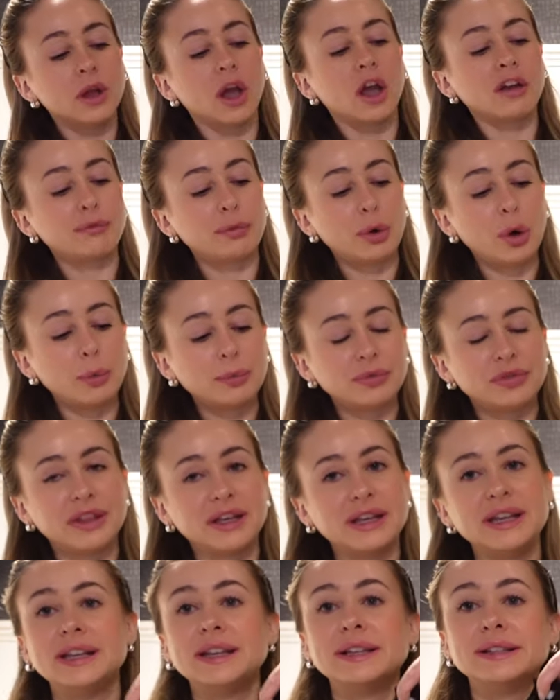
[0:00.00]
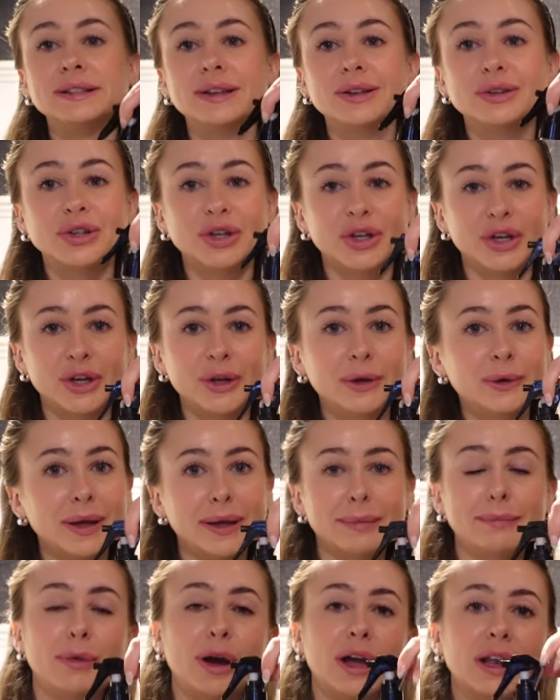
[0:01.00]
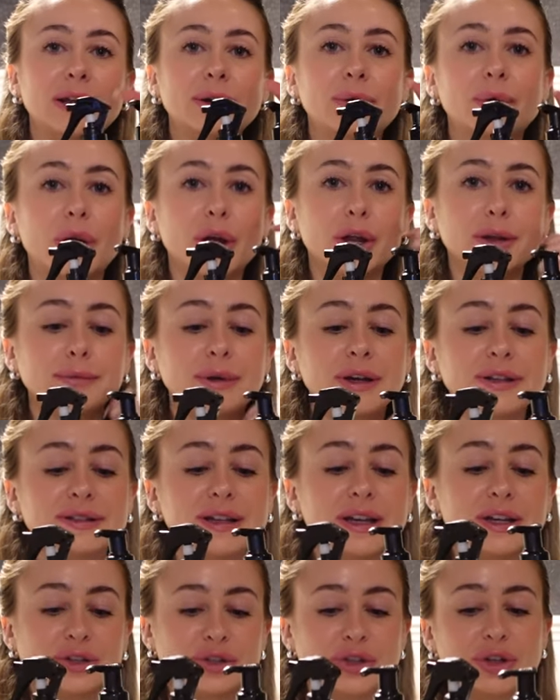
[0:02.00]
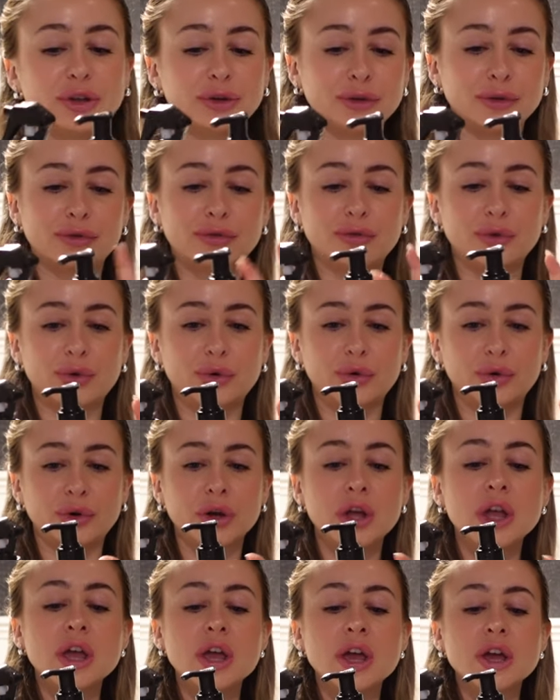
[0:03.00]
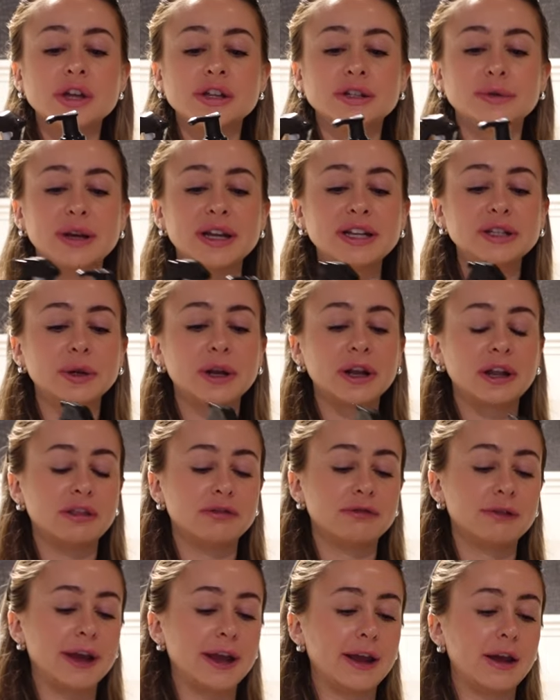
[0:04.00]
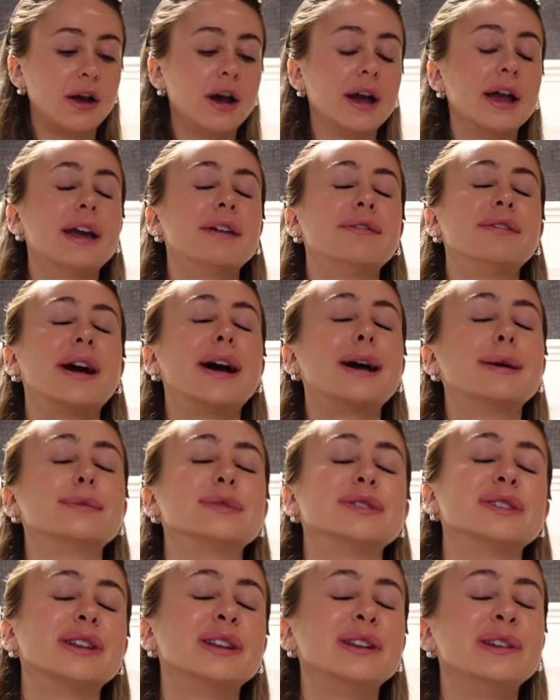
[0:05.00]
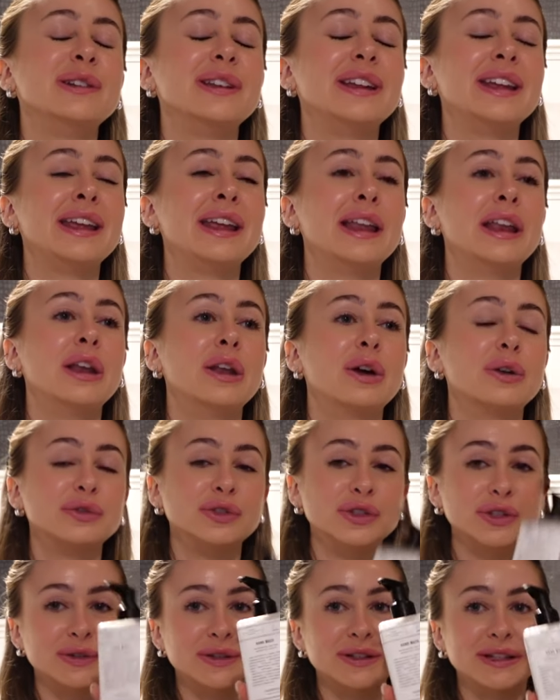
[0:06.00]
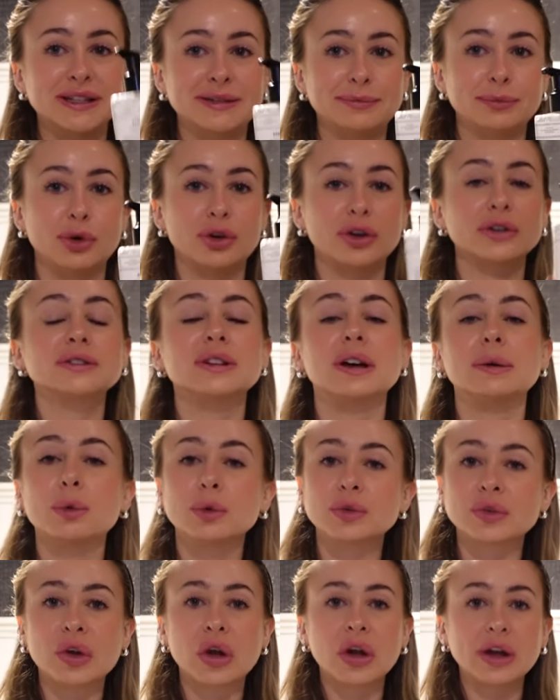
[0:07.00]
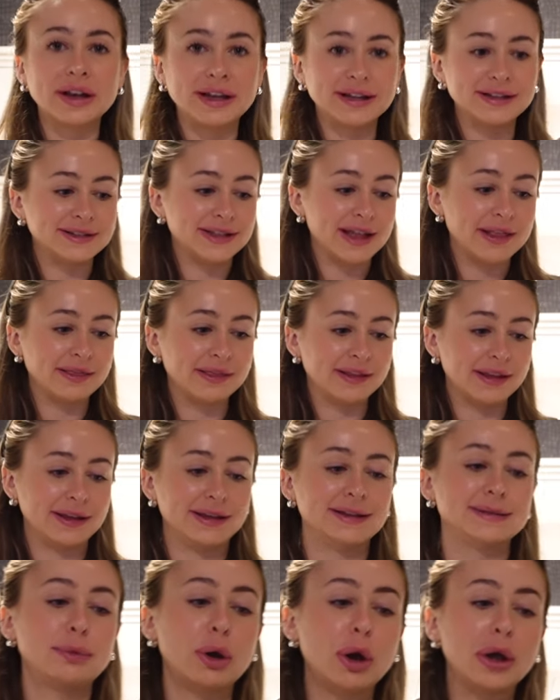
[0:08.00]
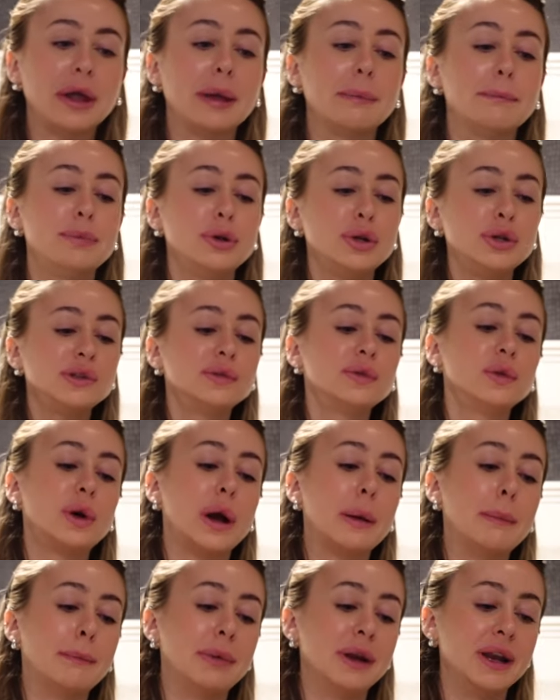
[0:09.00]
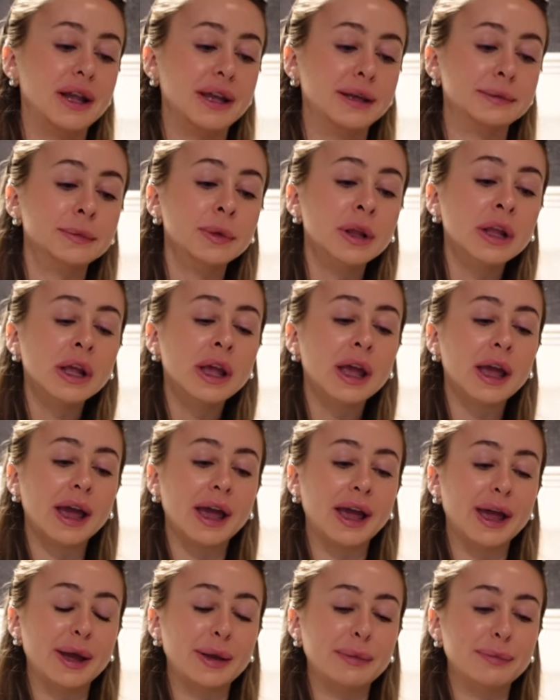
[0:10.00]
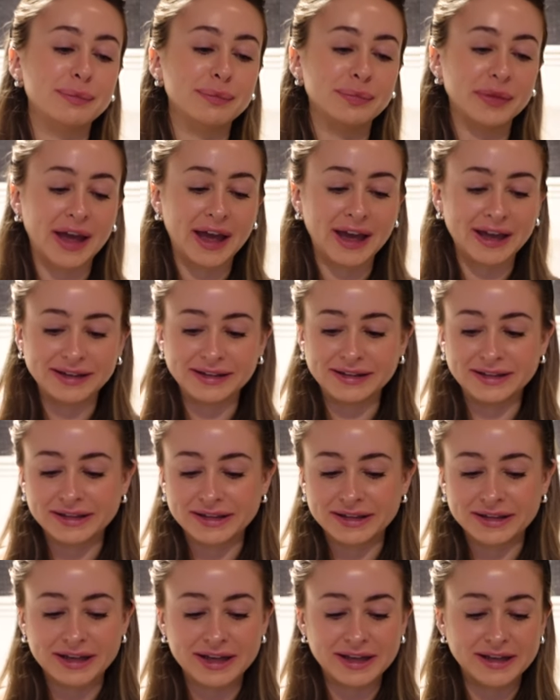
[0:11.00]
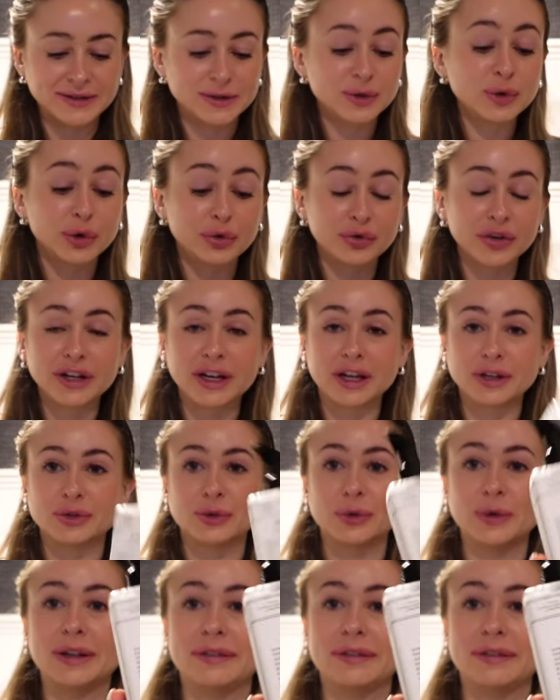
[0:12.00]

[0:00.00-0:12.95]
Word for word: I've popped these two in my little homeware section for 2023. I have absolutely loved using these products. I was kindly sent these by a beautiful company um, and it's Norfolk Natural